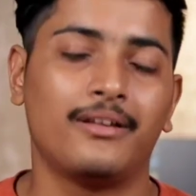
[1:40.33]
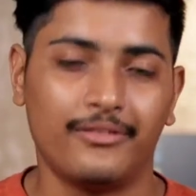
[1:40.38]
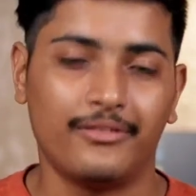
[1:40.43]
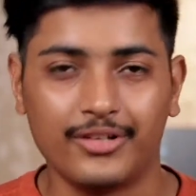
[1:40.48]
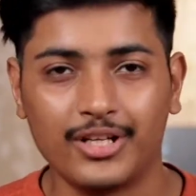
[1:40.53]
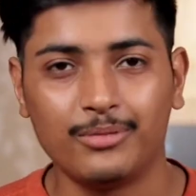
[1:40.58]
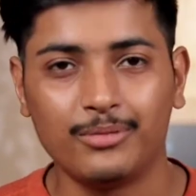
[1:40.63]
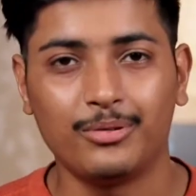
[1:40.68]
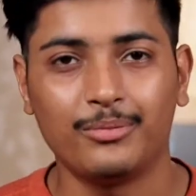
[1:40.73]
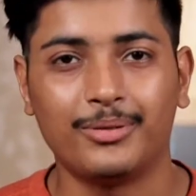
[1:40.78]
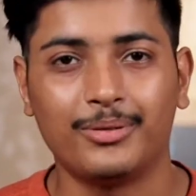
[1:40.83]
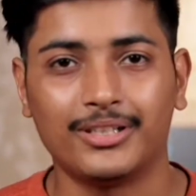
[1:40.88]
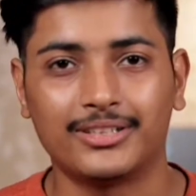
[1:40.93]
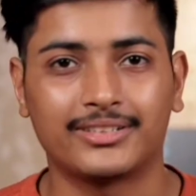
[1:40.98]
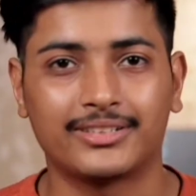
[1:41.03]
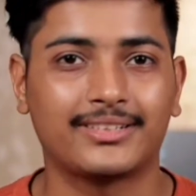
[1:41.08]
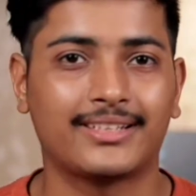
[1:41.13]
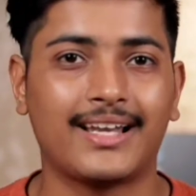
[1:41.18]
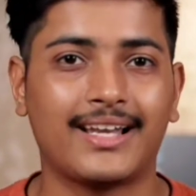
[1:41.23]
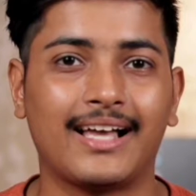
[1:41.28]
Realme
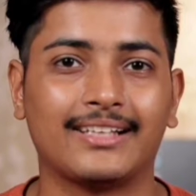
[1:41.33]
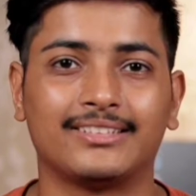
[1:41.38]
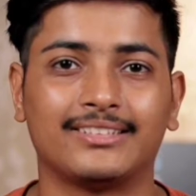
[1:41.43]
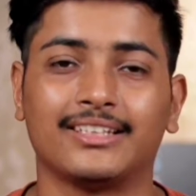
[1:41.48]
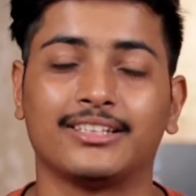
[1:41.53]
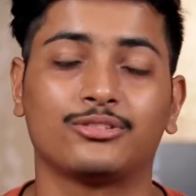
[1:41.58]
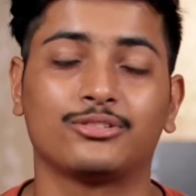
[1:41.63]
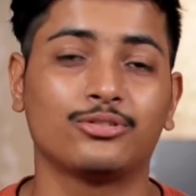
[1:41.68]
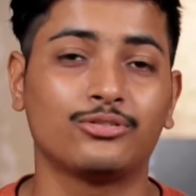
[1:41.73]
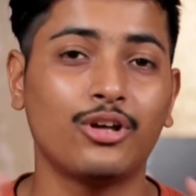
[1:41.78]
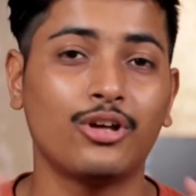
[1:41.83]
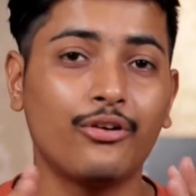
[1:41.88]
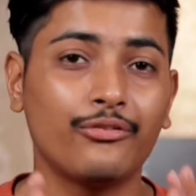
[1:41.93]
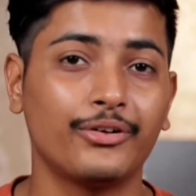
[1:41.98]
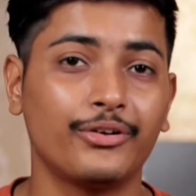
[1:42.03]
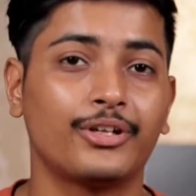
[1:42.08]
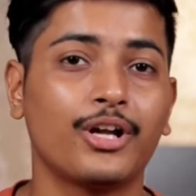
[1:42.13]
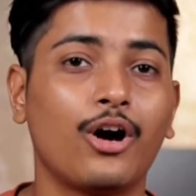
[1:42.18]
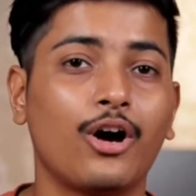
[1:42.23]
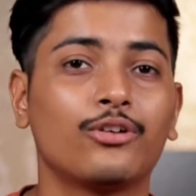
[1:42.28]
Buds Classic. So now
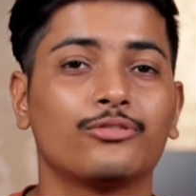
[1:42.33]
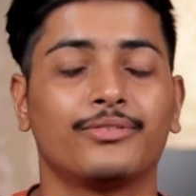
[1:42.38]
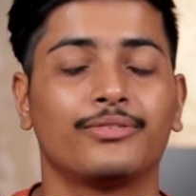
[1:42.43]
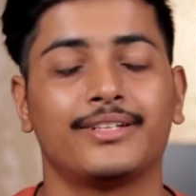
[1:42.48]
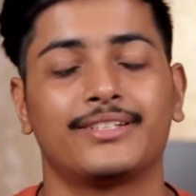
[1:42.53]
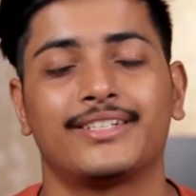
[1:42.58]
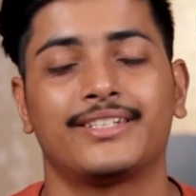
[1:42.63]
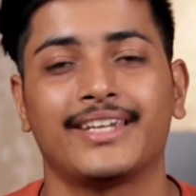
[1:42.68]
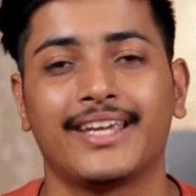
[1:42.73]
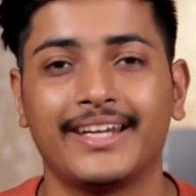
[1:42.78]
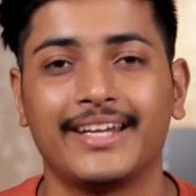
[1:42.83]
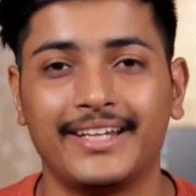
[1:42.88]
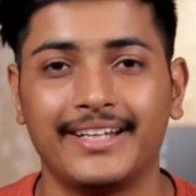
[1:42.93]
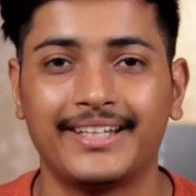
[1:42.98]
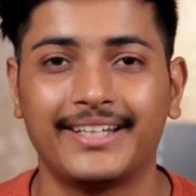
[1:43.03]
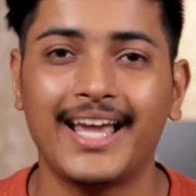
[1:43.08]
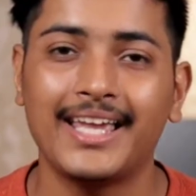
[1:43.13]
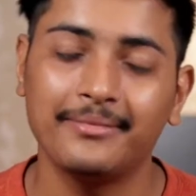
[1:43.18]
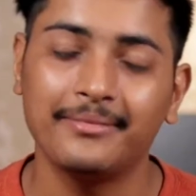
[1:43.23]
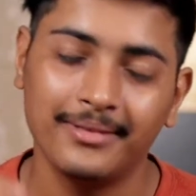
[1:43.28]
without wasting
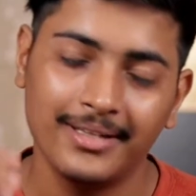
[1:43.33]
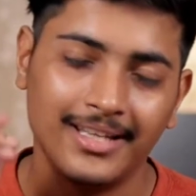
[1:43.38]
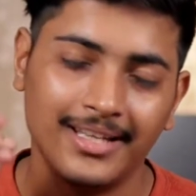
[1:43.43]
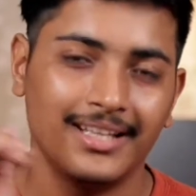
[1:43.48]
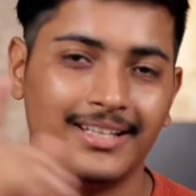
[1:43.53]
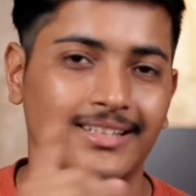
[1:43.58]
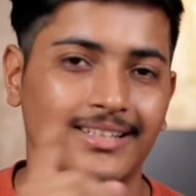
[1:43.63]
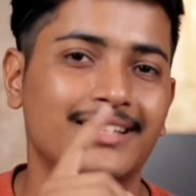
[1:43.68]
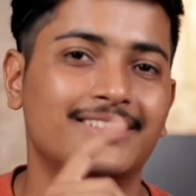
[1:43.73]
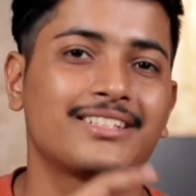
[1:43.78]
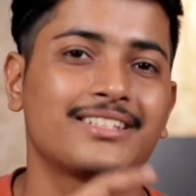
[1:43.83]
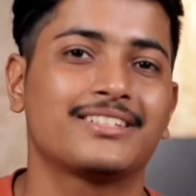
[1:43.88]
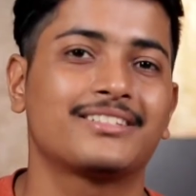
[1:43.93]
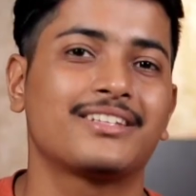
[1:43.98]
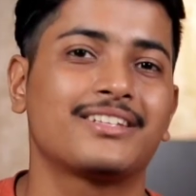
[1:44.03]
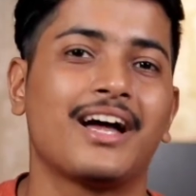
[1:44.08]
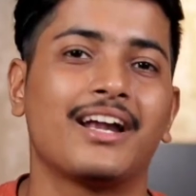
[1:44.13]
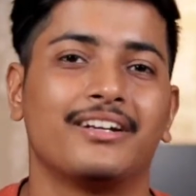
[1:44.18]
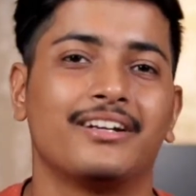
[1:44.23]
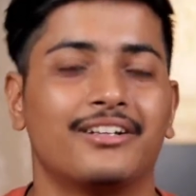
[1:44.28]
any time, let's
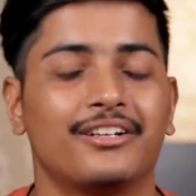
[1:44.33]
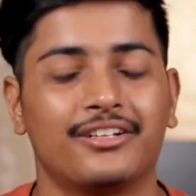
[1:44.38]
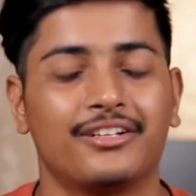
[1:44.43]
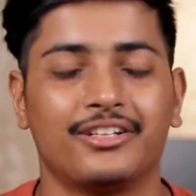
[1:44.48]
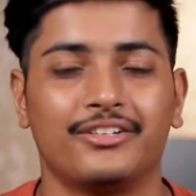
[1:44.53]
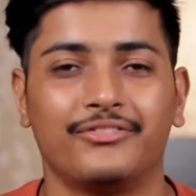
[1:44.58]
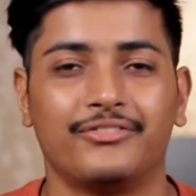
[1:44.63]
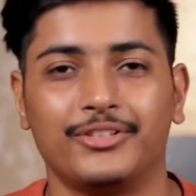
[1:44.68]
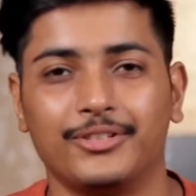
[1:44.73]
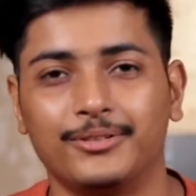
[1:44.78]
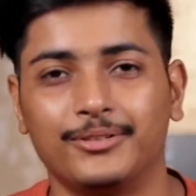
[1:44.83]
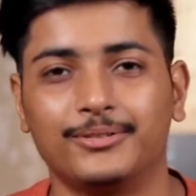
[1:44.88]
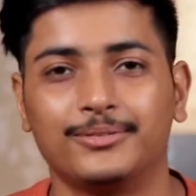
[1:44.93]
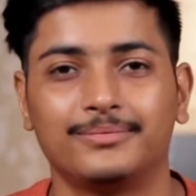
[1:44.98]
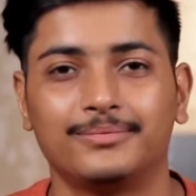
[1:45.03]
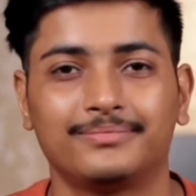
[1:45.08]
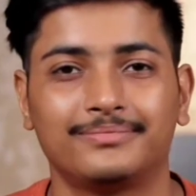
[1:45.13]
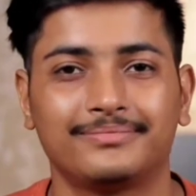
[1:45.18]
start the review.